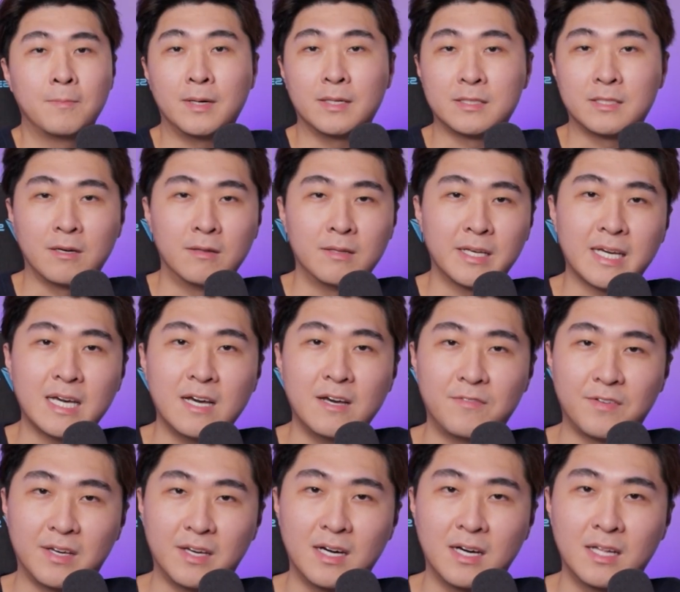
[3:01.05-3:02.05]
But the only
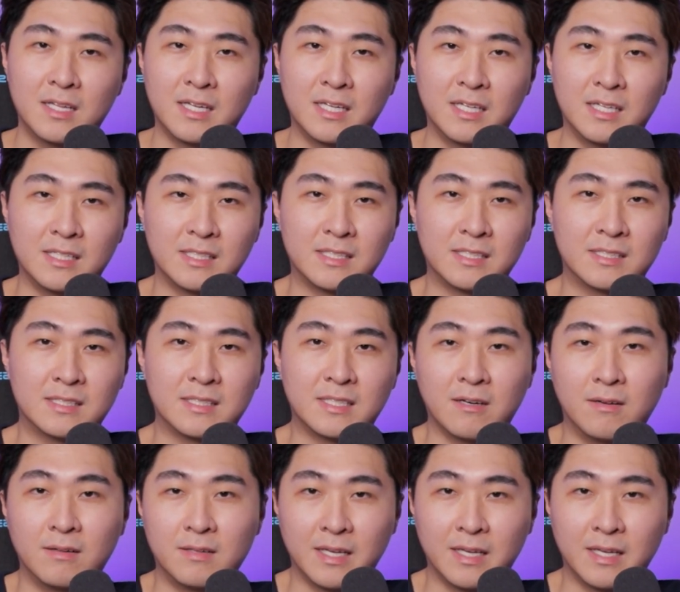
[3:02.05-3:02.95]
caveat is they only